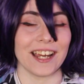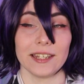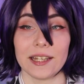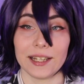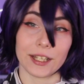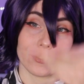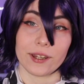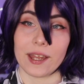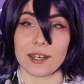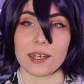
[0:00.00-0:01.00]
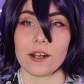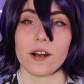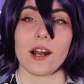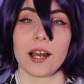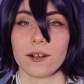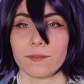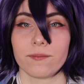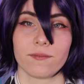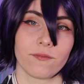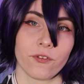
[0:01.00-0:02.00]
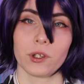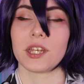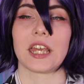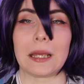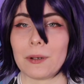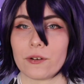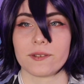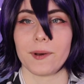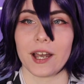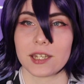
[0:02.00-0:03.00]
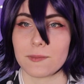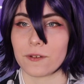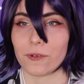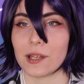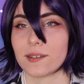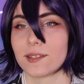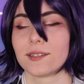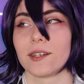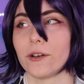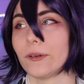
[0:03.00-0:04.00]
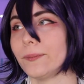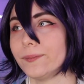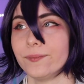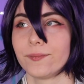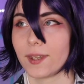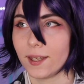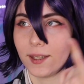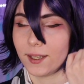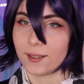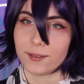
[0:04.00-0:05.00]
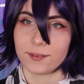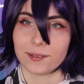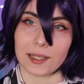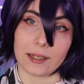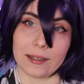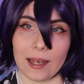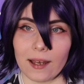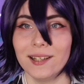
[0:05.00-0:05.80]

And then later in that year, I fully came out as bi to my friends, so yeah.